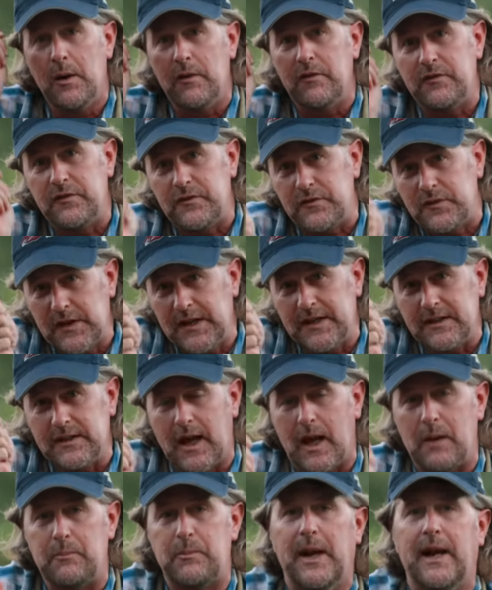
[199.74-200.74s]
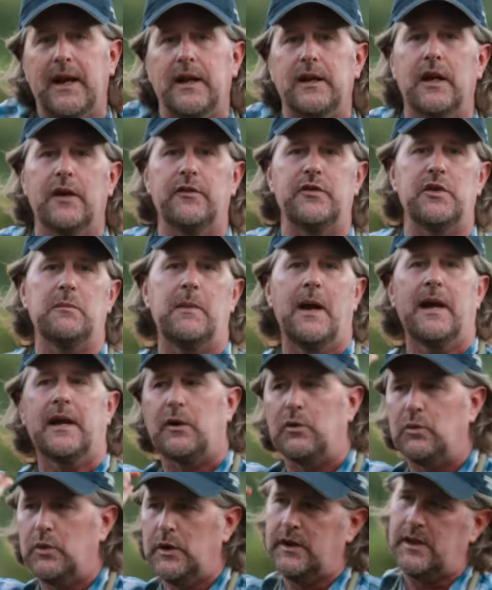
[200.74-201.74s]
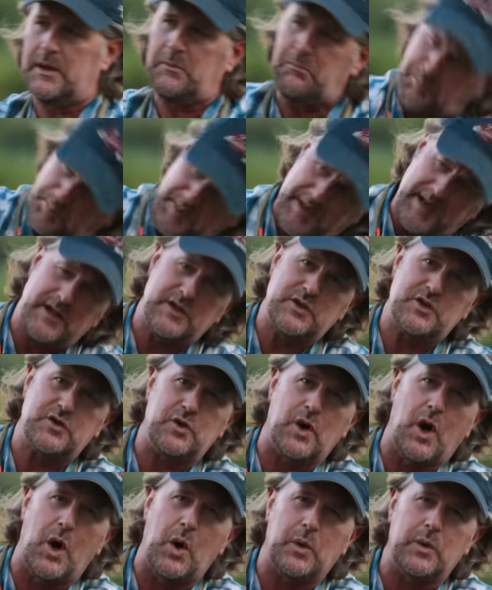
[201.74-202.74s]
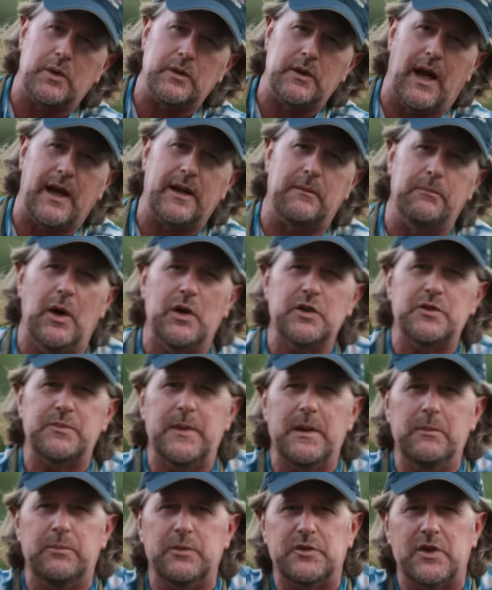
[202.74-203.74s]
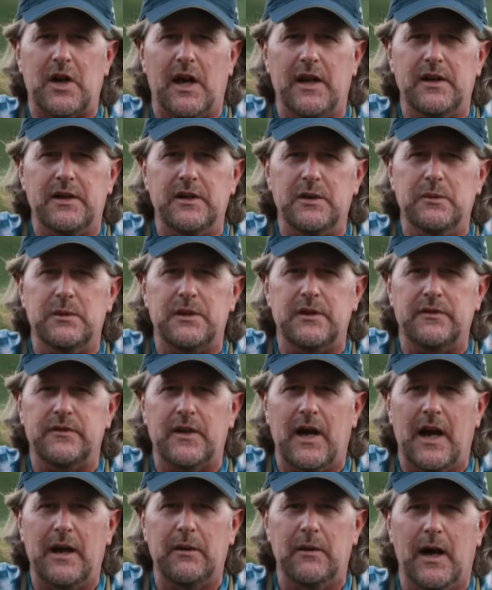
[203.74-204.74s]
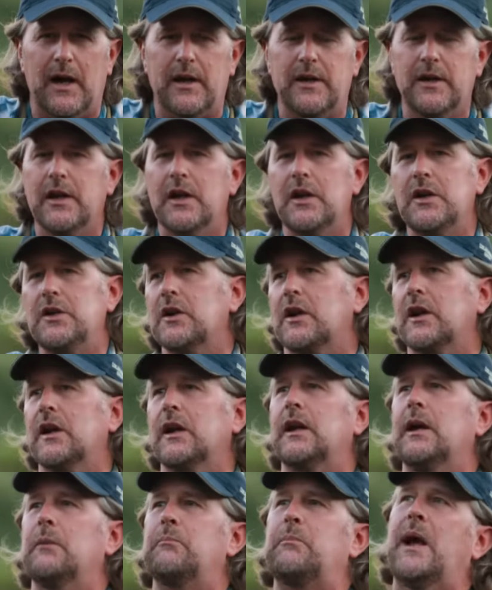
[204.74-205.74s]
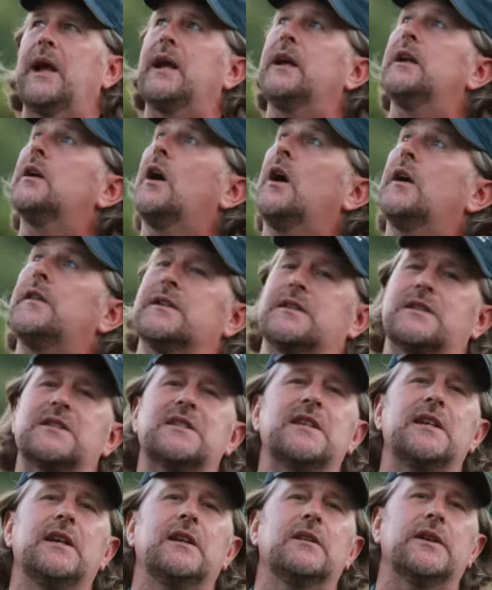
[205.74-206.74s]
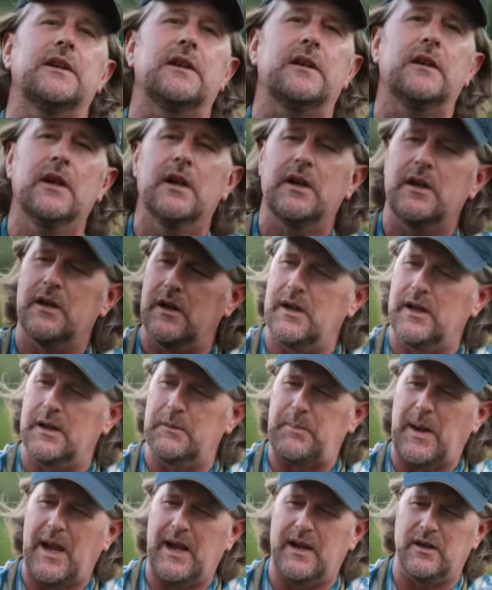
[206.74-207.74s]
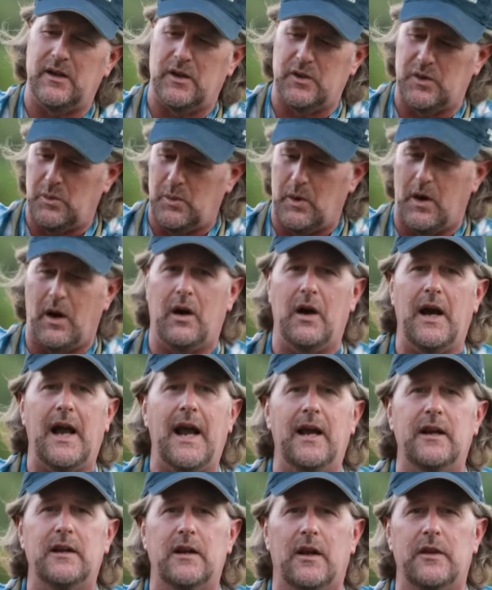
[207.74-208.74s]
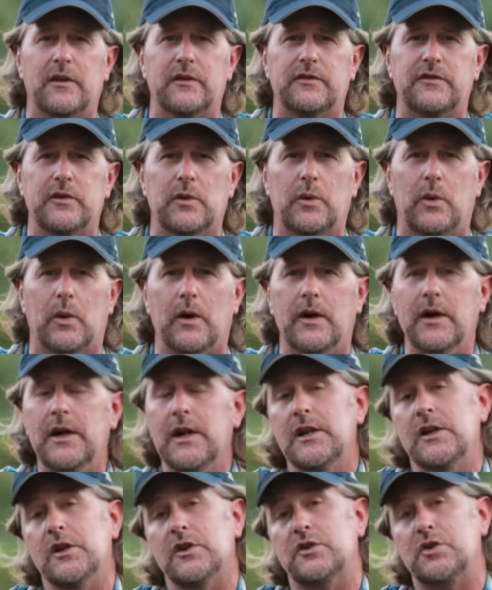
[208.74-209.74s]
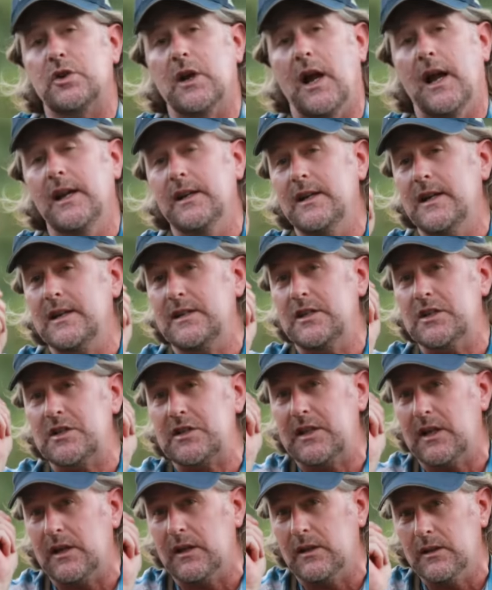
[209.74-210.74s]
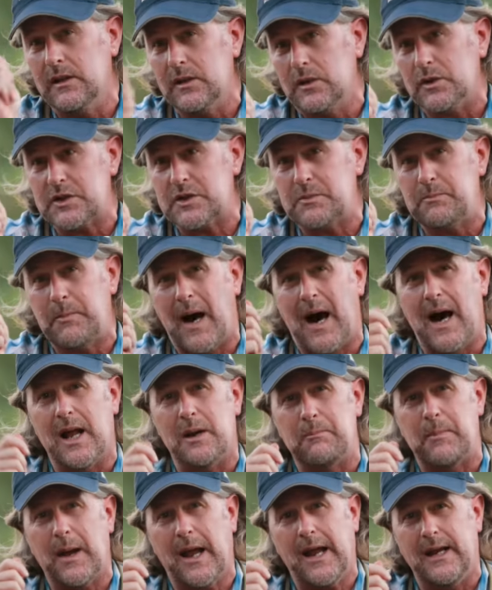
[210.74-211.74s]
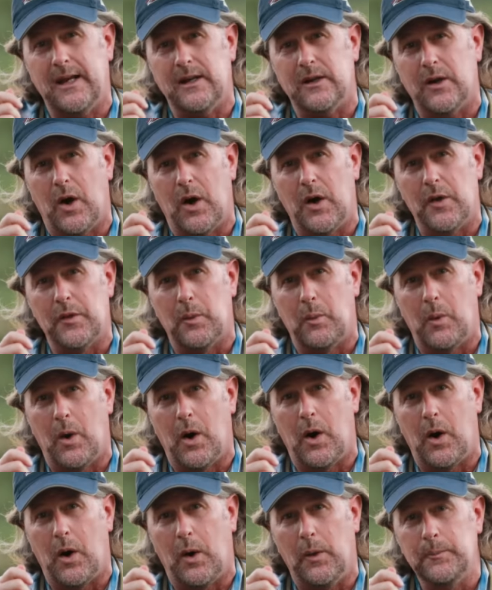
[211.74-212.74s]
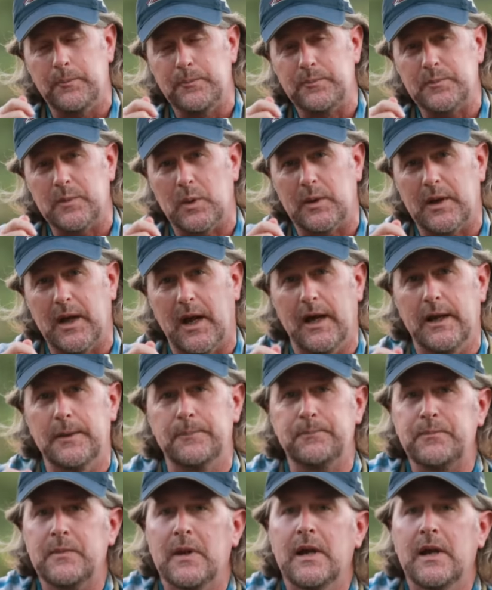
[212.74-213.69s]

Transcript: Fling that paint. If you make a really big stroke, like most people try to do with the fly rod, you're gonna get paint on the ceiling, you're gonna get paint on the wall and on the floor. You're trying to just get a little spot of paint on the wall, okay?